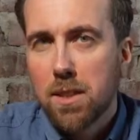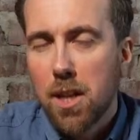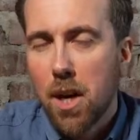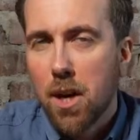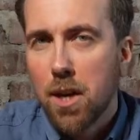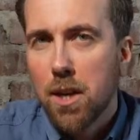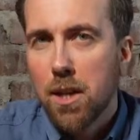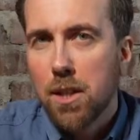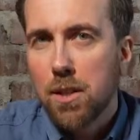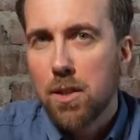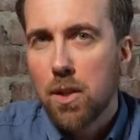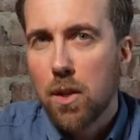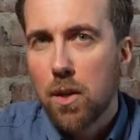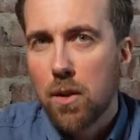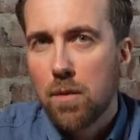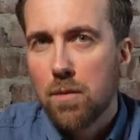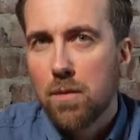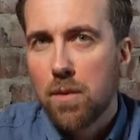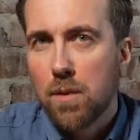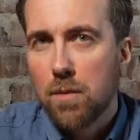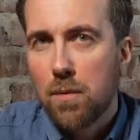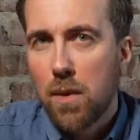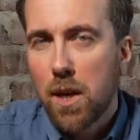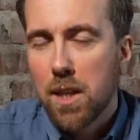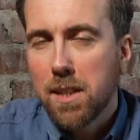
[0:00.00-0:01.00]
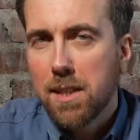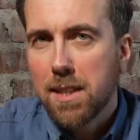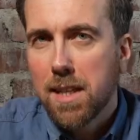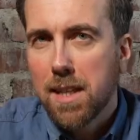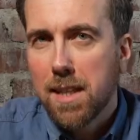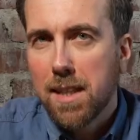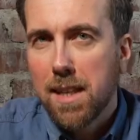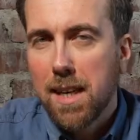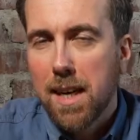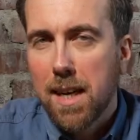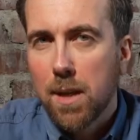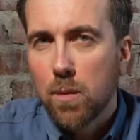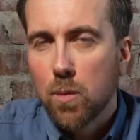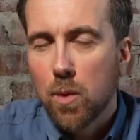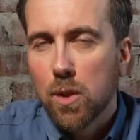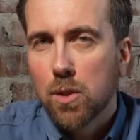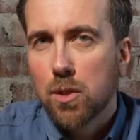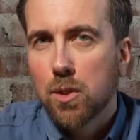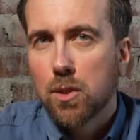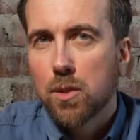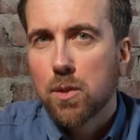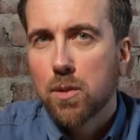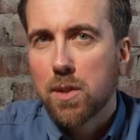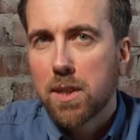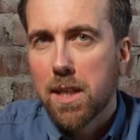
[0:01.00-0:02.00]
tired of fighting and
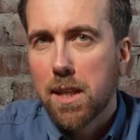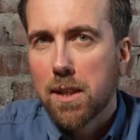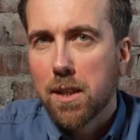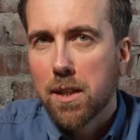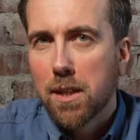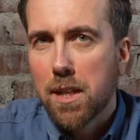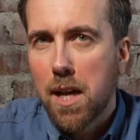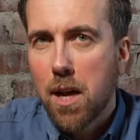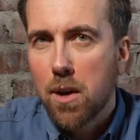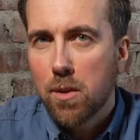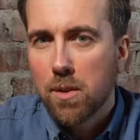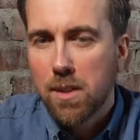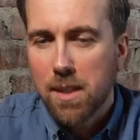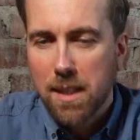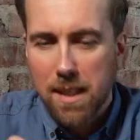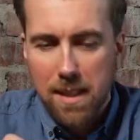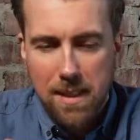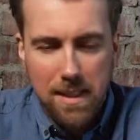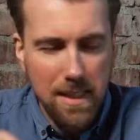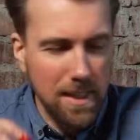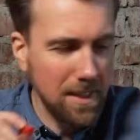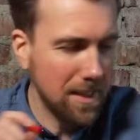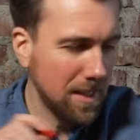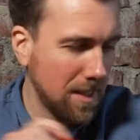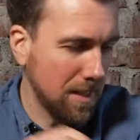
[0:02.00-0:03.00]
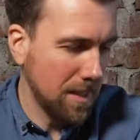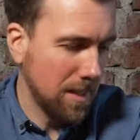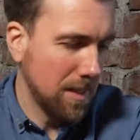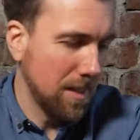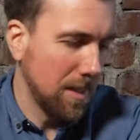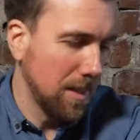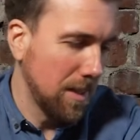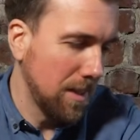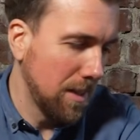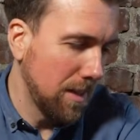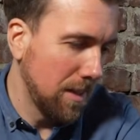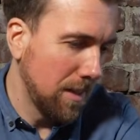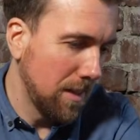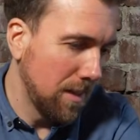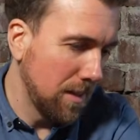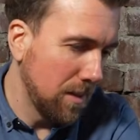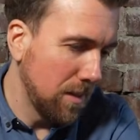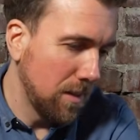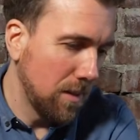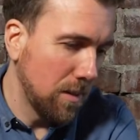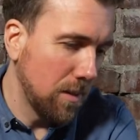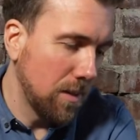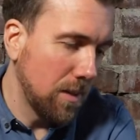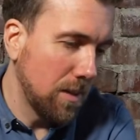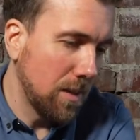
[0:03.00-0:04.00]
wants to settle down in this
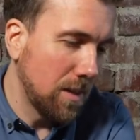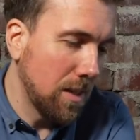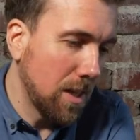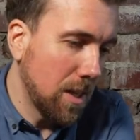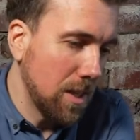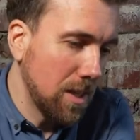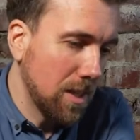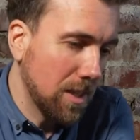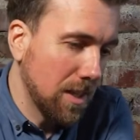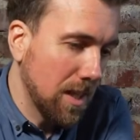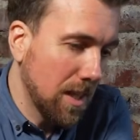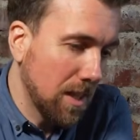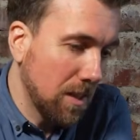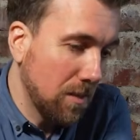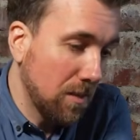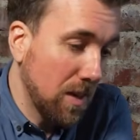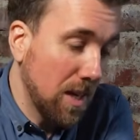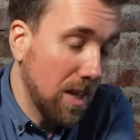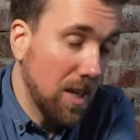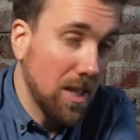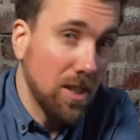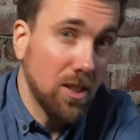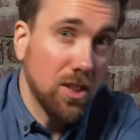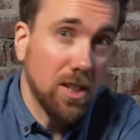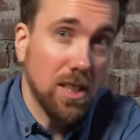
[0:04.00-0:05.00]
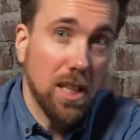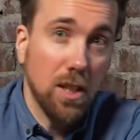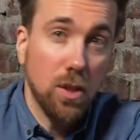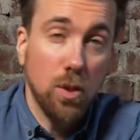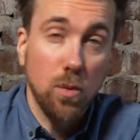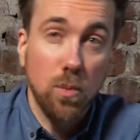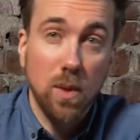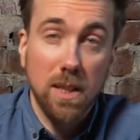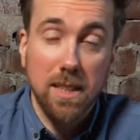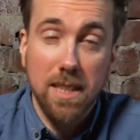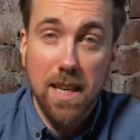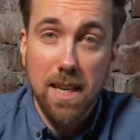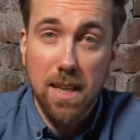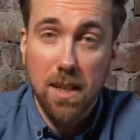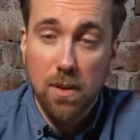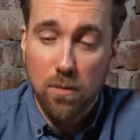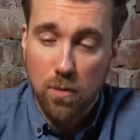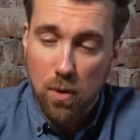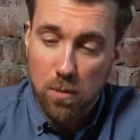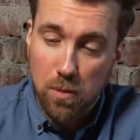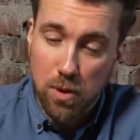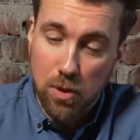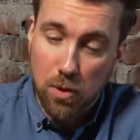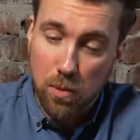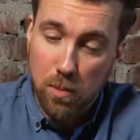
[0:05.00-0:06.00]
nice little village that you will take from the